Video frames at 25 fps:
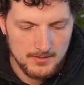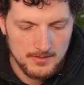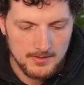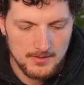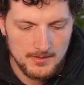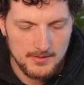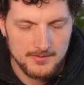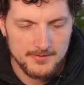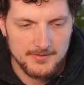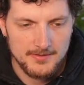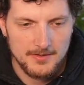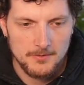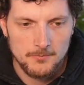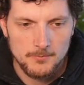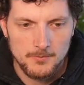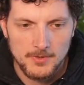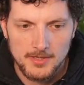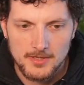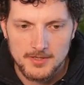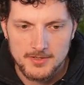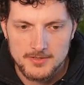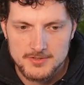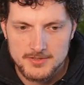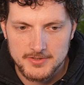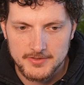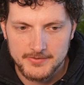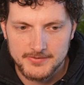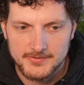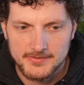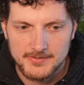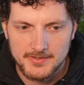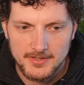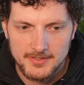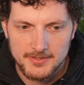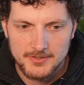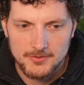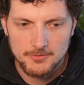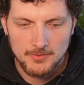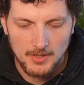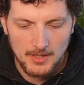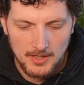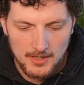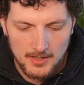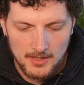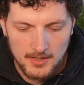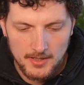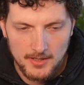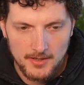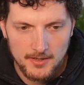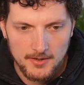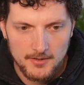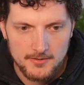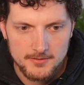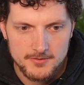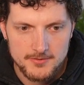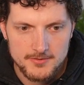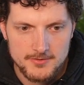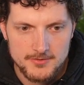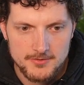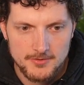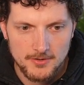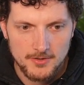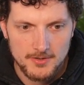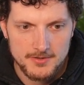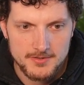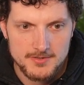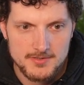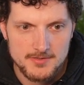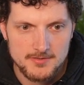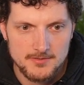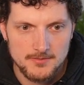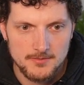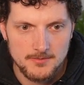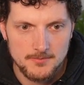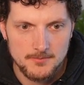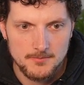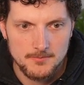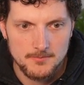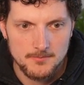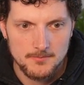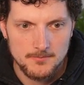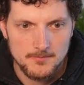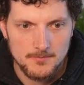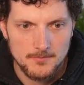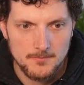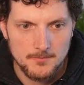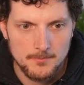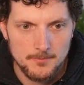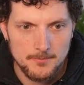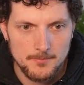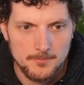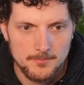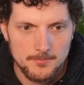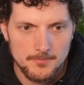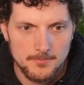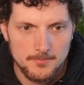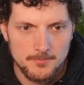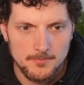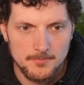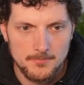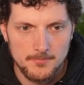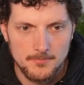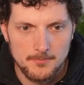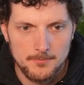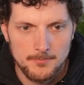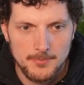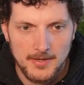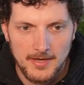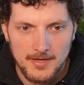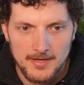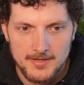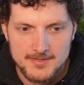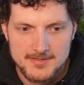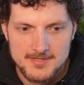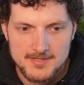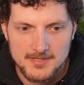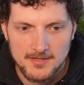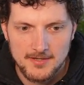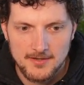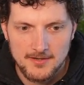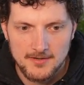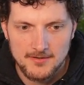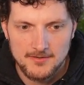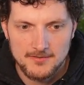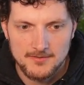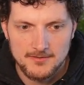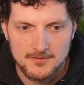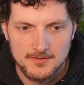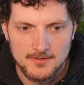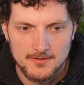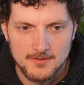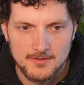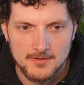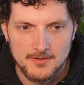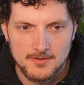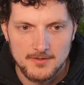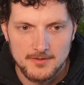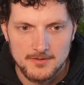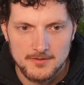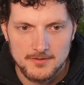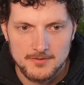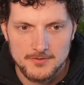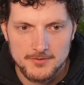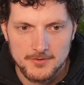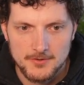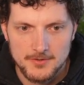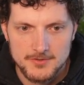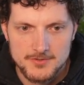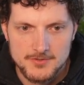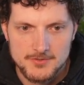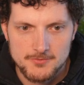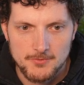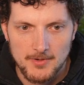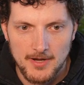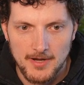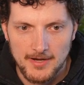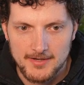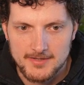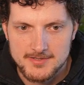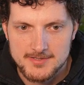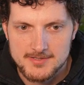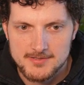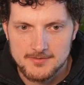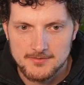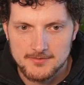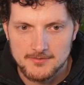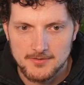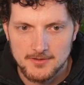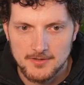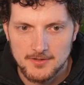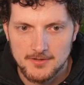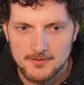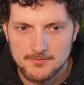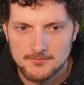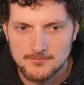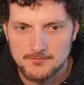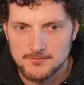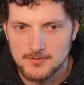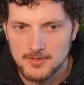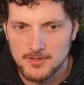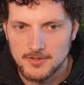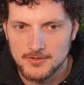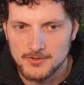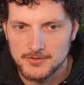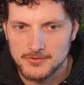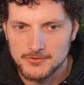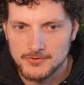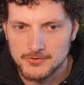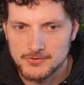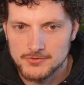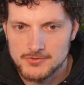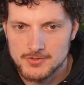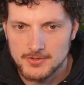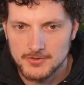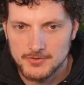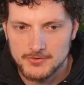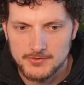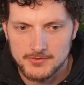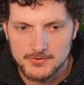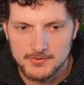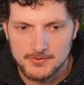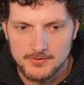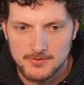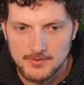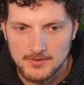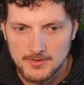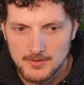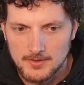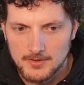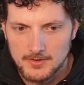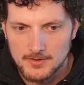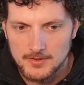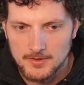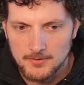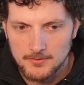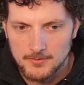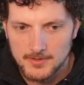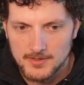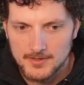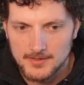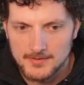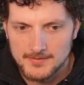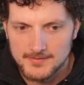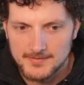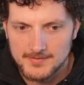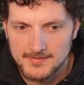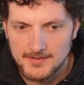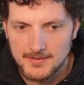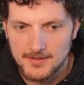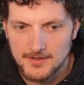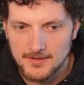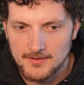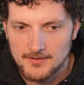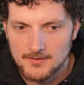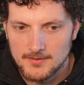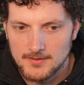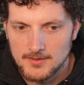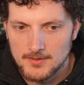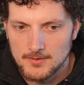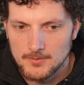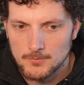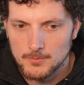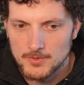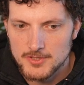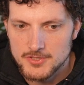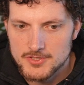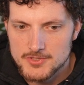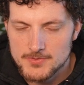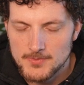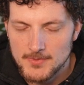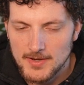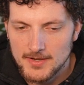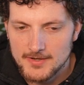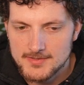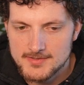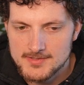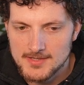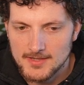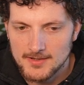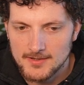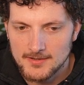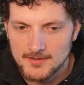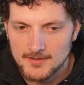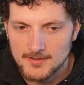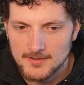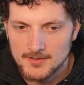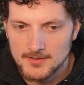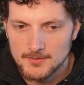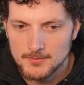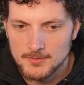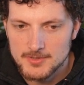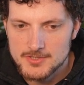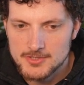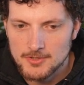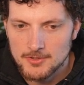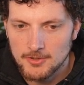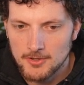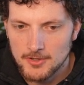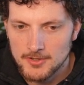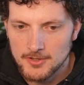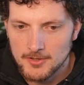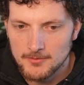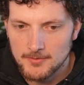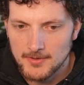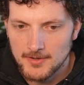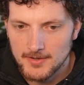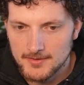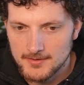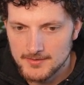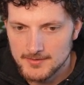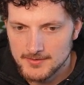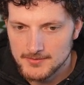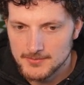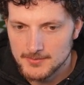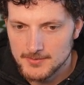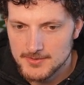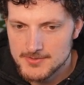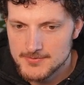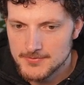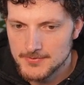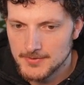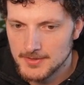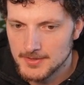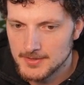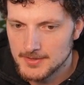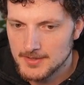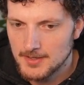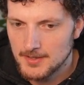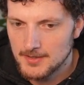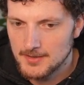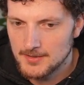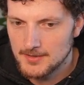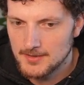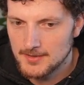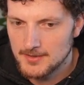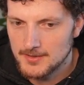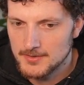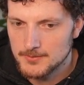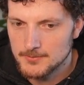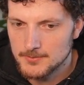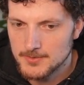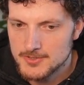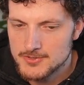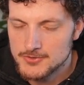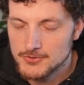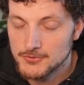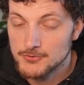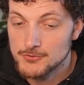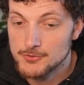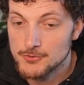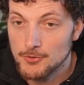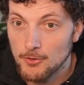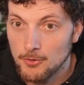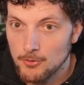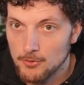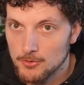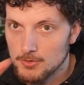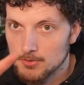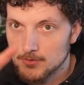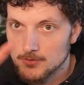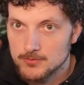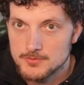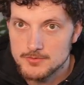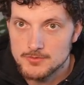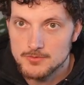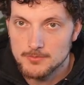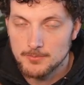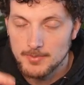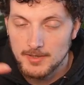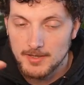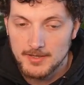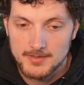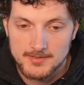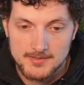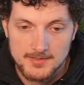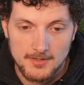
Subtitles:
And then we can just say UI.painter.rect. Yeah, and this is just, now we can say which rectangle, which corner radius, which fill color, and which stroke to paint